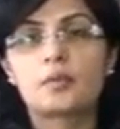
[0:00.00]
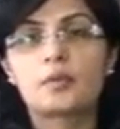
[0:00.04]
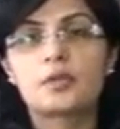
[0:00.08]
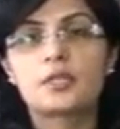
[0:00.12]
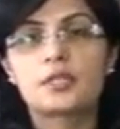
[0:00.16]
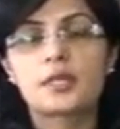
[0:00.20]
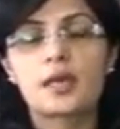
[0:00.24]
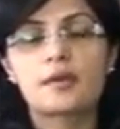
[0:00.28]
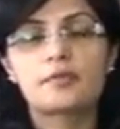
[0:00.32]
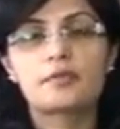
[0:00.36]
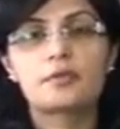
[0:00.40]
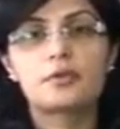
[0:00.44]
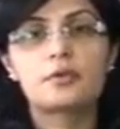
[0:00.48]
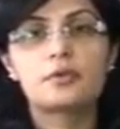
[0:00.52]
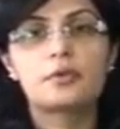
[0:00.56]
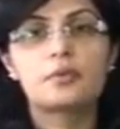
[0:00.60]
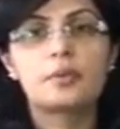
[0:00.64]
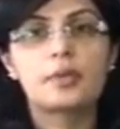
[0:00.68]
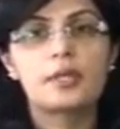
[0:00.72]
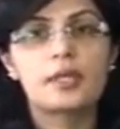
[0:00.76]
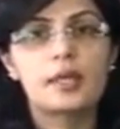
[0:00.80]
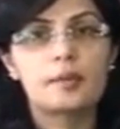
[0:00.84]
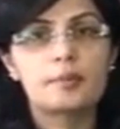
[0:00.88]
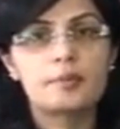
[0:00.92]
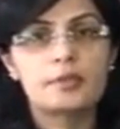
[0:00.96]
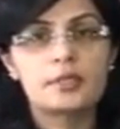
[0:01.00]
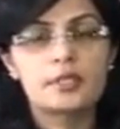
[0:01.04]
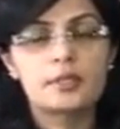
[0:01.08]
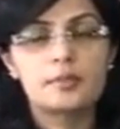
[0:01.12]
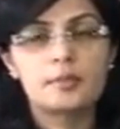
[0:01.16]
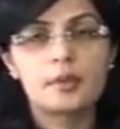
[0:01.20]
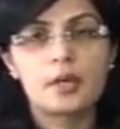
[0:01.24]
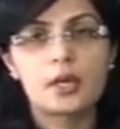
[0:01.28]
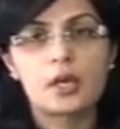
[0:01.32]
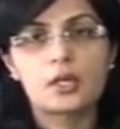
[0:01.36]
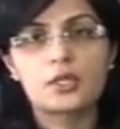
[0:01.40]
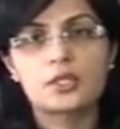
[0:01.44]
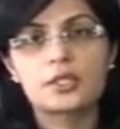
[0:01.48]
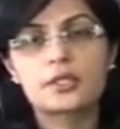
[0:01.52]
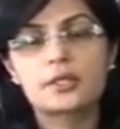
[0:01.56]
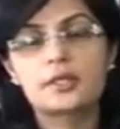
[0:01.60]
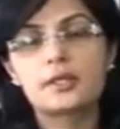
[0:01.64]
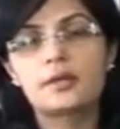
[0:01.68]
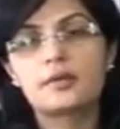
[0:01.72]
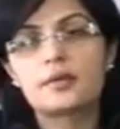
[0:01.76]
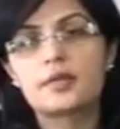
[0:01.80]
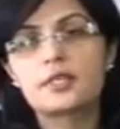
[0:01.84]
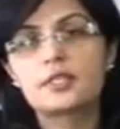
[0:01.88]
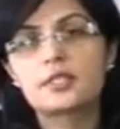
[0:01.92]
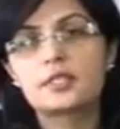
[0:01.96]
which have to do with
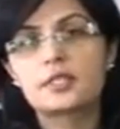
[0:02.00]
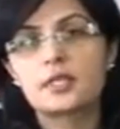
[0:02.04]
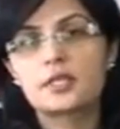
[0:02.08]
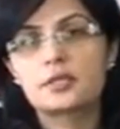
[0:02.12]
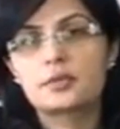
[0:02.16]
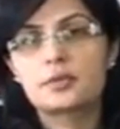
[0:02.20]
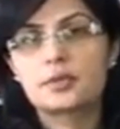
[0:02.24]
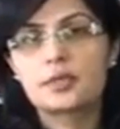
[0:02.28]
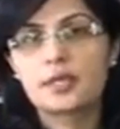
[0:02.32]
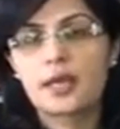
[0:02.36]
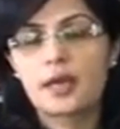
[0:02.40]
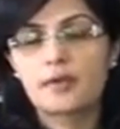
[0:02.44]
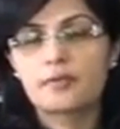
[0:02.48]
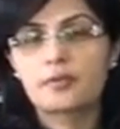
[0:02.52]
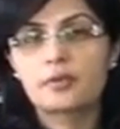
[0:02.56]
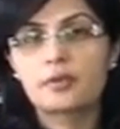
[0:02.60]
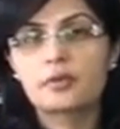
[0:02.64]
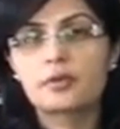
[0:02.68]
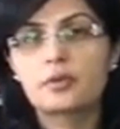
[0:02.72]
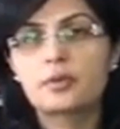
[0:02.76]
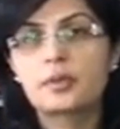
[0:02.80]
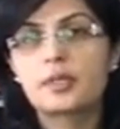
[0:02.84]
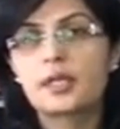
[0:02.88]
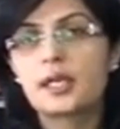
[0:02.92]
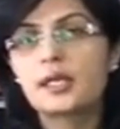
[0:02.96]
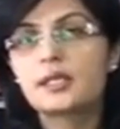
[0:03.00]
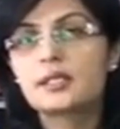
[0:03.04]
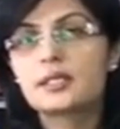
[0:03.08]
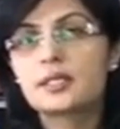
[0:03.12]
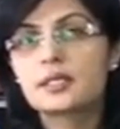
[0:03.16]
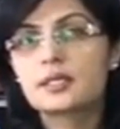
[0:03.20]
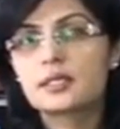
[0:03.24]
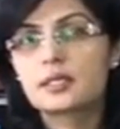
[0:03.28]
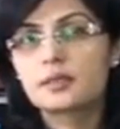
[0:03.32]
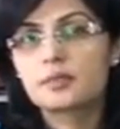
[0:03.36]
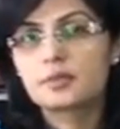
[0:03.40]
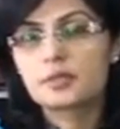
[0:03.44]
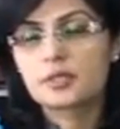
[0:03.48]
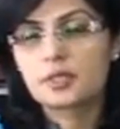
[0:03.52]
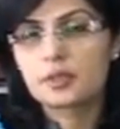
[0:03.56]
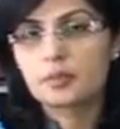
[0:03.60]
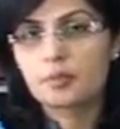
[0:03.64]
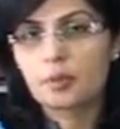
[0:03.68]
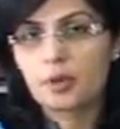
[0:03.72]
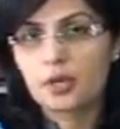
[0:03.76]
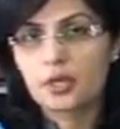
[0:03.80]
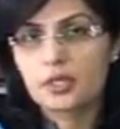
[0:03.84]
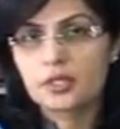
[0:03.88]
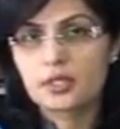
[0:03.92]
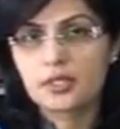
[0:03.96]
epidemiological research, which have to do with health systems
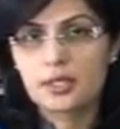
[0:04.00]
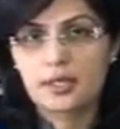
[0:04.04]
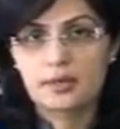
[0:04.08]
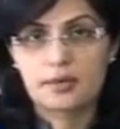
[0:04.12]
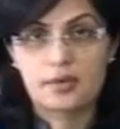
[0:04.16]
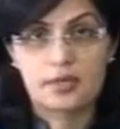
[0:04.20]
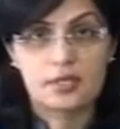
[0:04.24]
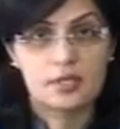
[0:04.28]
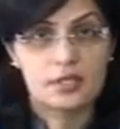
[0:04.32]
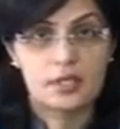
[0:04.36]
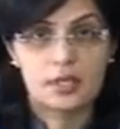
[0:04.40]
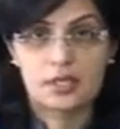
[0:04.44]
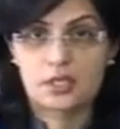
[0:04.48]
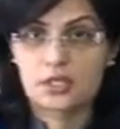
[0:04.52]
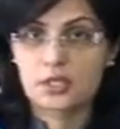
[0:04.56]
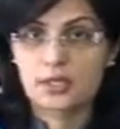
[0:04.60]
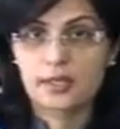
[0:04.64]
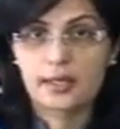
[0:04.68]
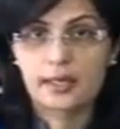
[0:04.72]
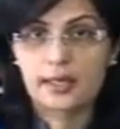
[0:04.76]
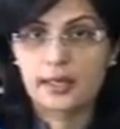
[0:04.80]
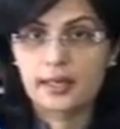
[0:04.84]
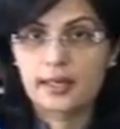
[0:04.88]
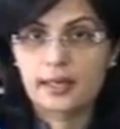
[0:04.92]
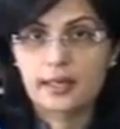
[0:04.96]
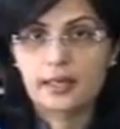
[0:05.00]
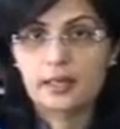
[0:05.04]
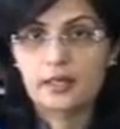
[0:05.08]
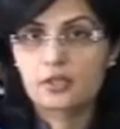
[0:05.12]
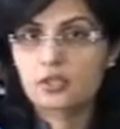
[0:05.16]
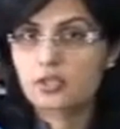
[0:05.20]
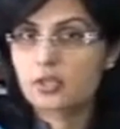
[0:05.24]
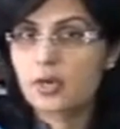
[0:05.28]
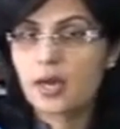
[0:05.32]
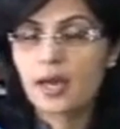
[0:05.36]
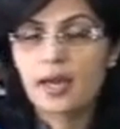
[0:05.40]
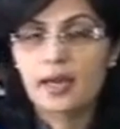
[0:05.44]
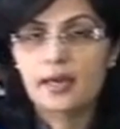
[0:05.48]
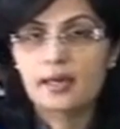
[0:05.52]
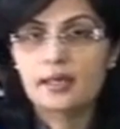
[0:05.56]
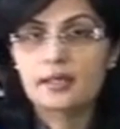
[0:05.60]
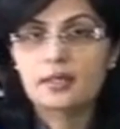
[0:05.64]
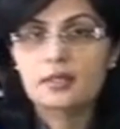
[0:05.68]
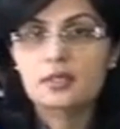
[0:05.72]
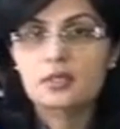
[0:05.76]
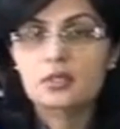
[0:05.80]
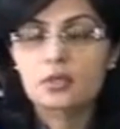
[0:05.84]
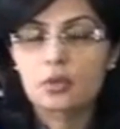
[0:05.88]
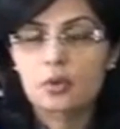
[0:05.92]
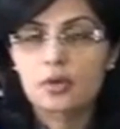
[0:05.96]
and policy research and clinical trial
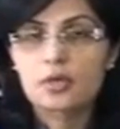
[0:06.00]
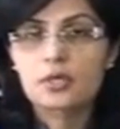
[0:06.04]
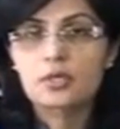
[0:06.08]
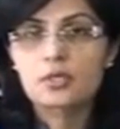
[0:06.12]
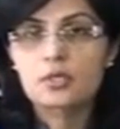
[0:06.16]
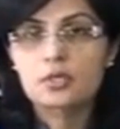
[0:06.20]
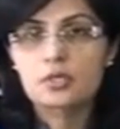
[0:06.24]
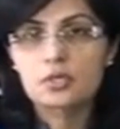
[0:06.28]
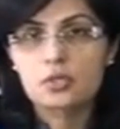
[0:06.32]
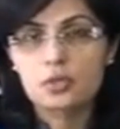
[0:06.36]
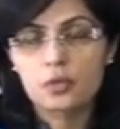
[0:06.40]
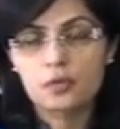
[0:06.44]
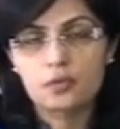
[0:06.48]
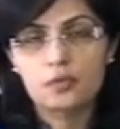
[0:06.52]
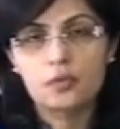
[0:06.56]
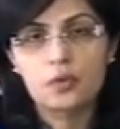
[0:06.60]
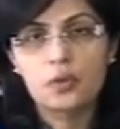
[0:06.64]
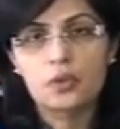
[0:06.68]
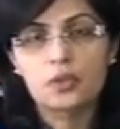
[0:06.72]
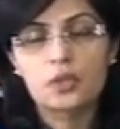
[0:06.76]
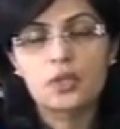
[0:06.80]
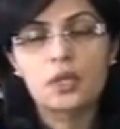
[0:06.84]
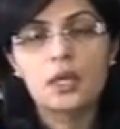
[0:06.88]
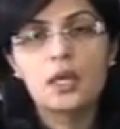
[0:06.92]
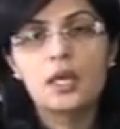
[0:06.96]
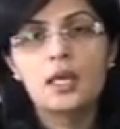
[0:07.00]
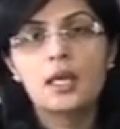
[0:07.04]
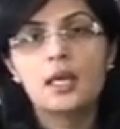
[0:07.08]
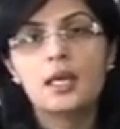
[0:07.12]
and so on and so forth.